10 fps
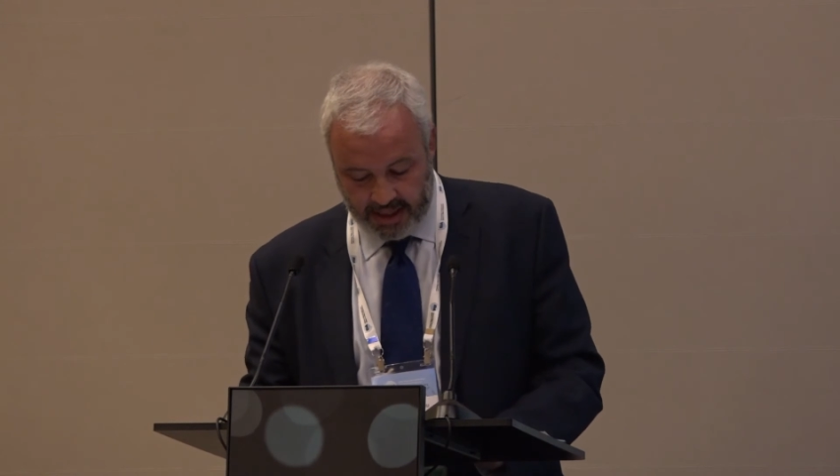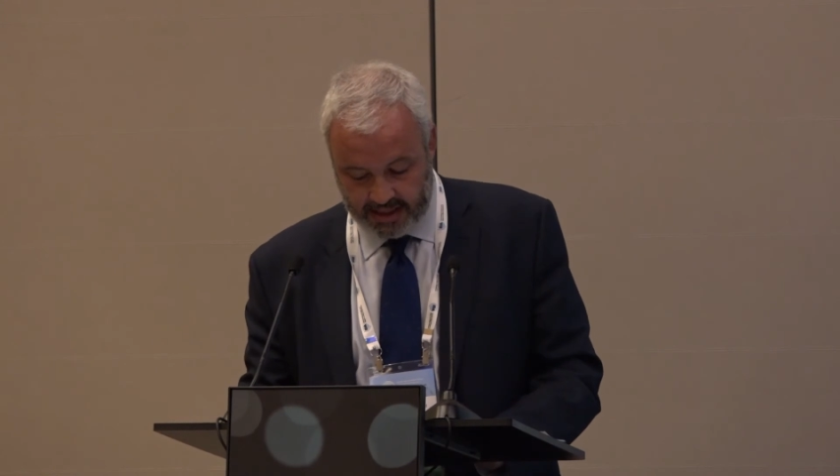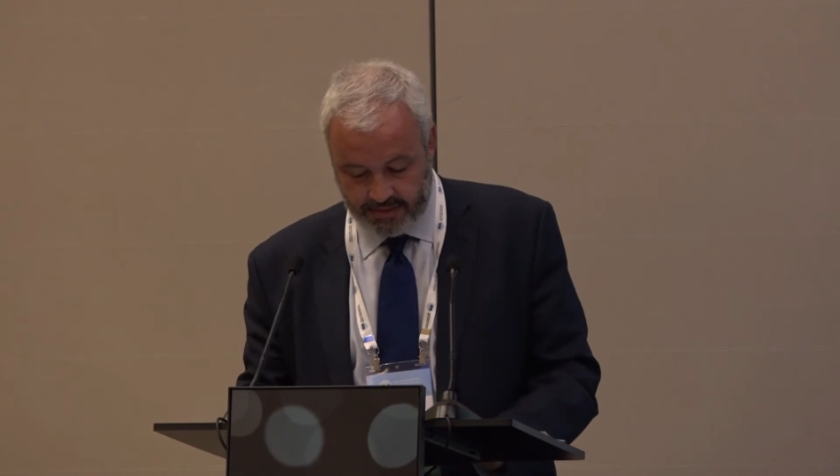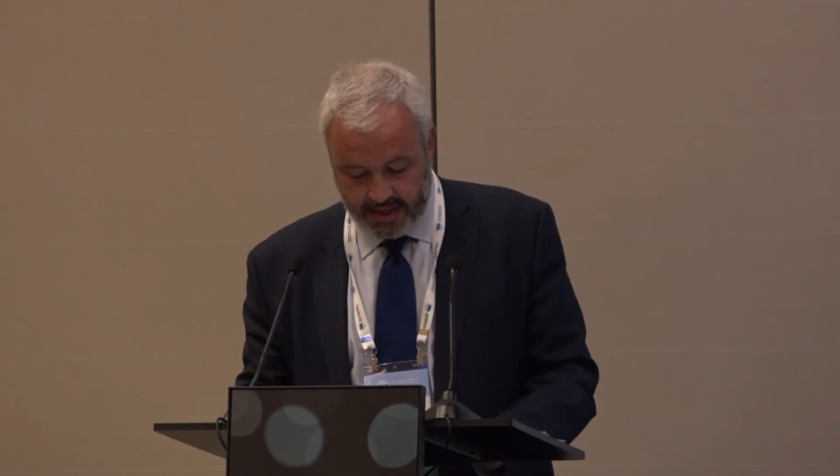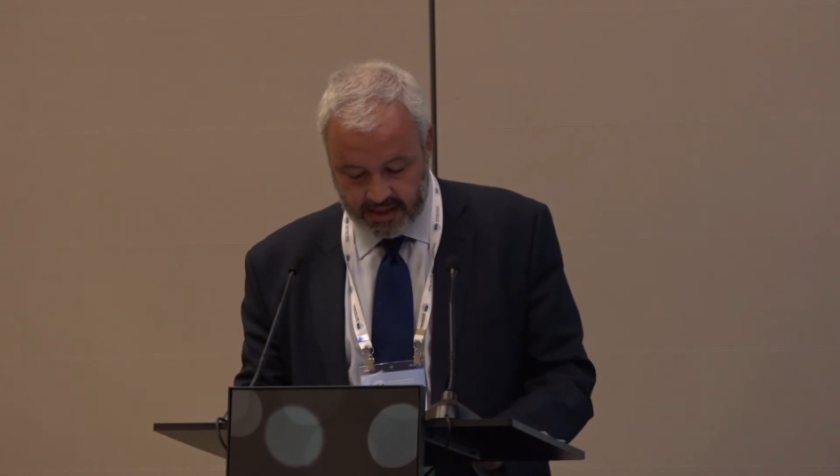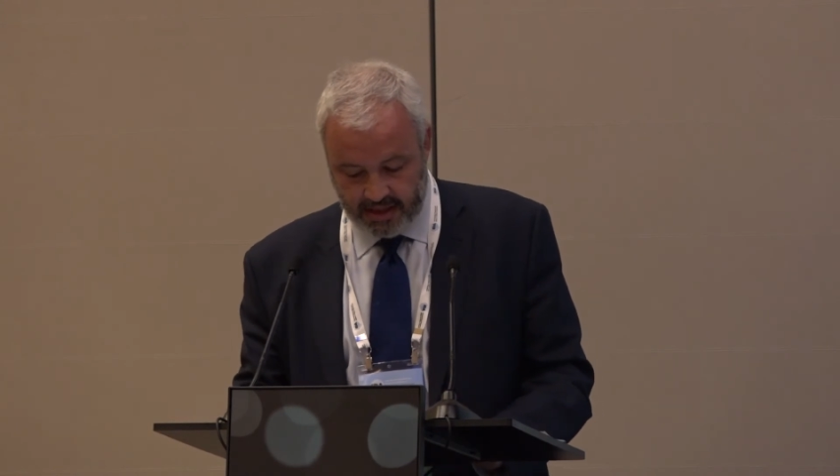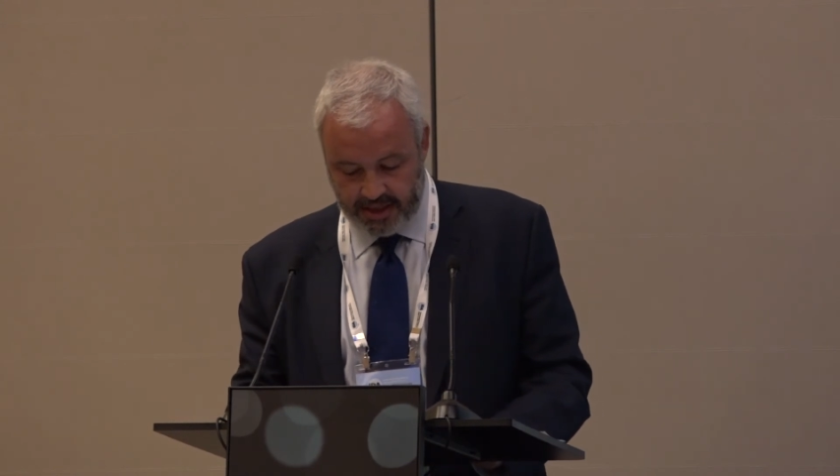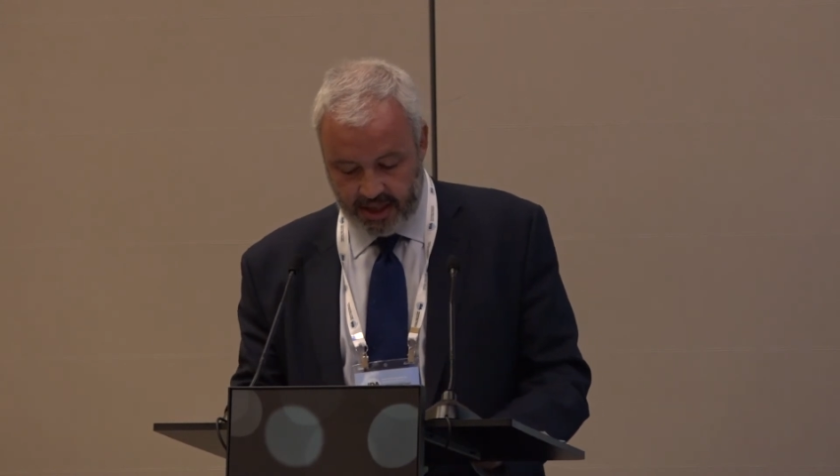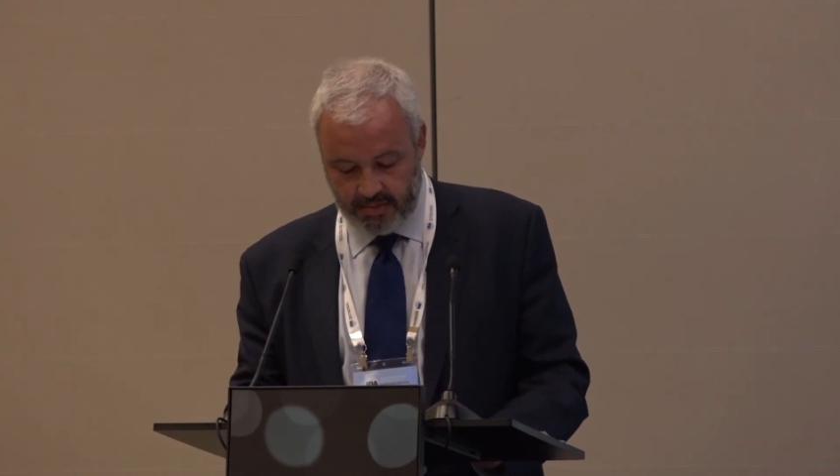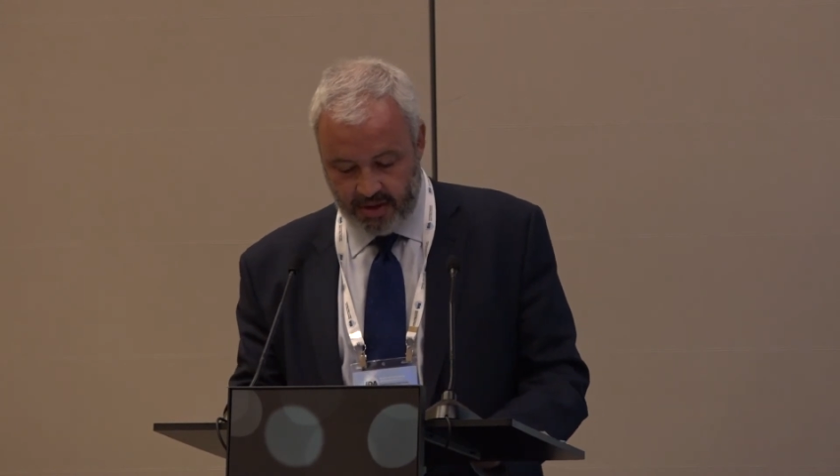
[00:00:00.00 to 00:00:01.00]
has recently
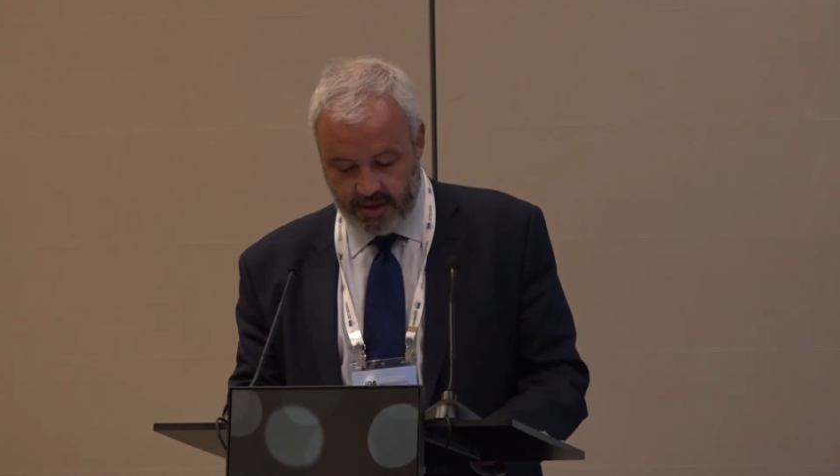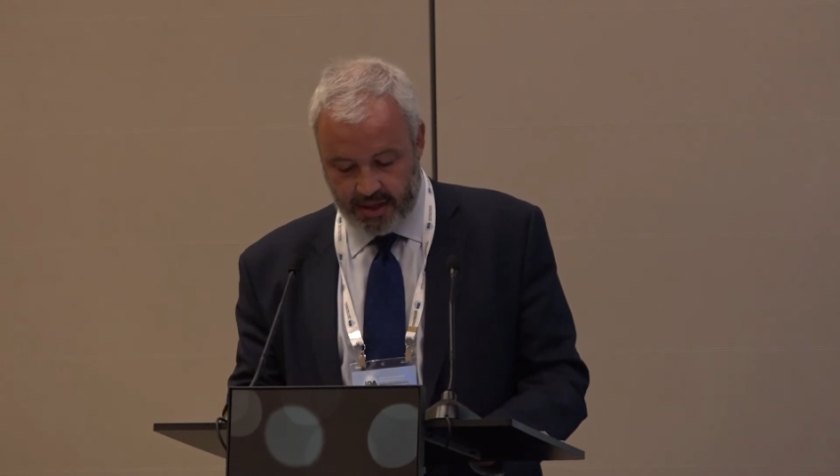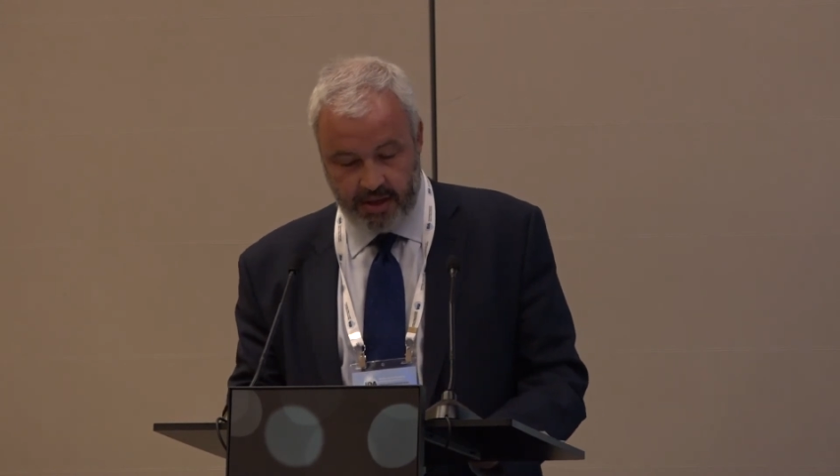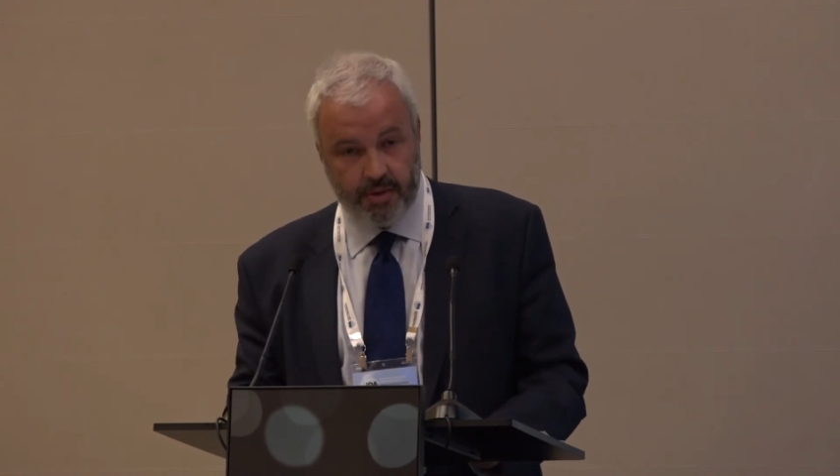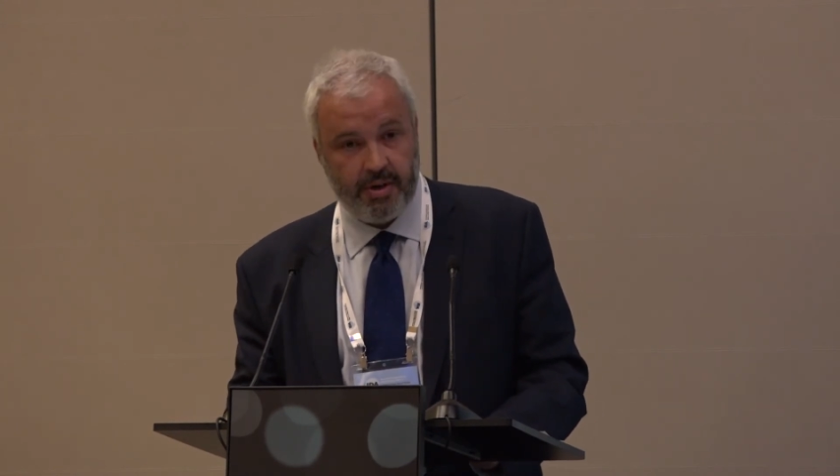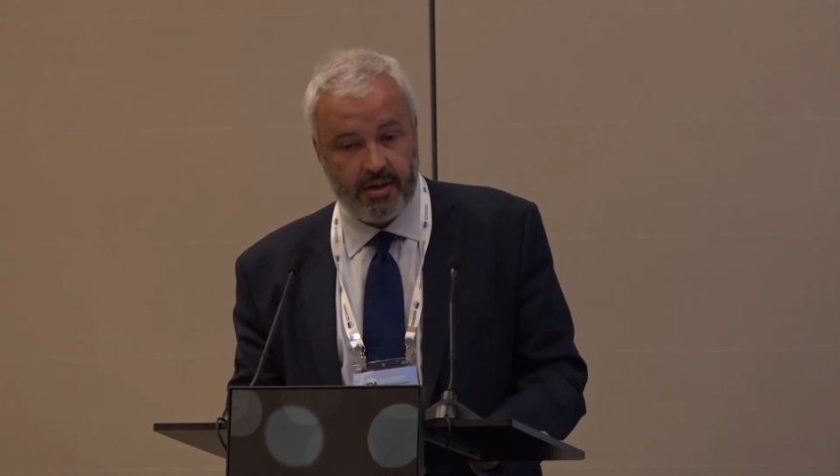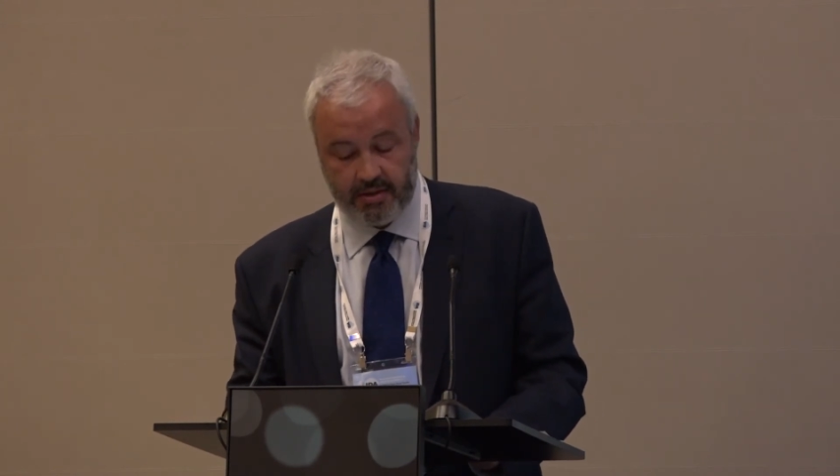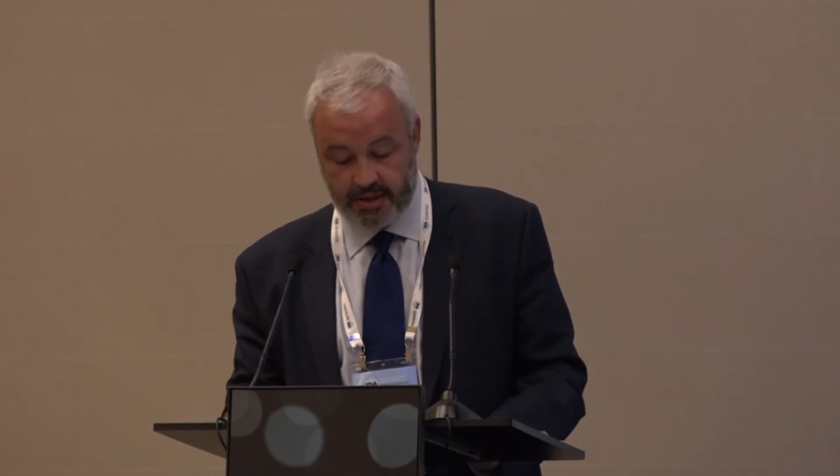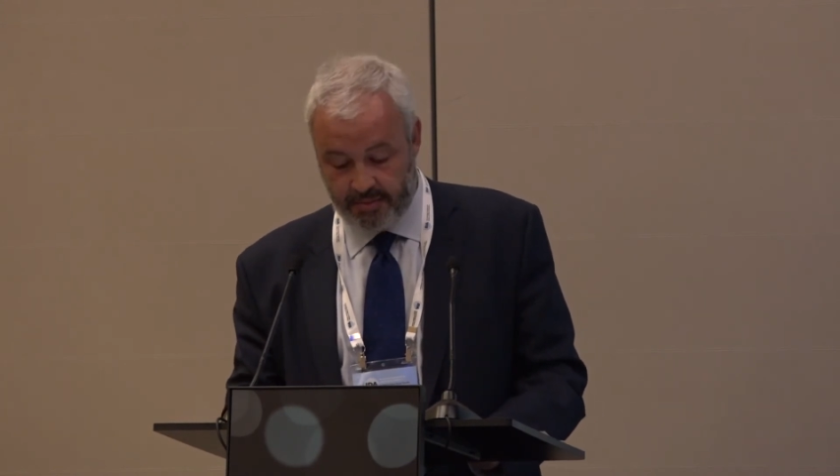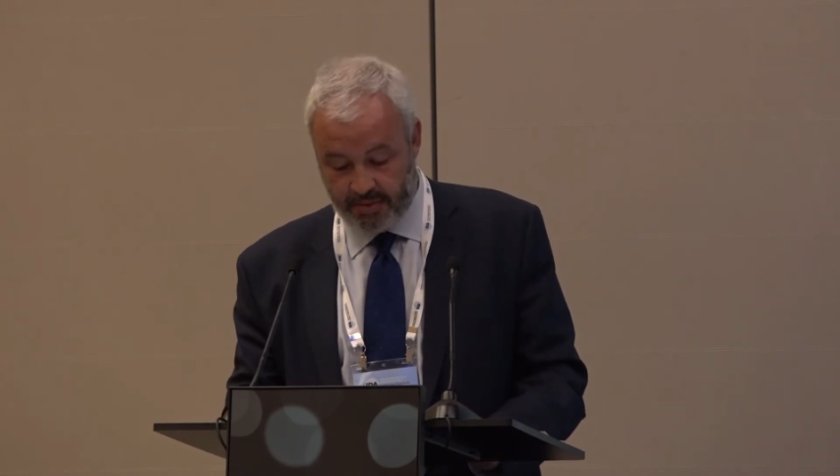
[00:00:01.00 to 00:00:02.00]
tabled a new regulatory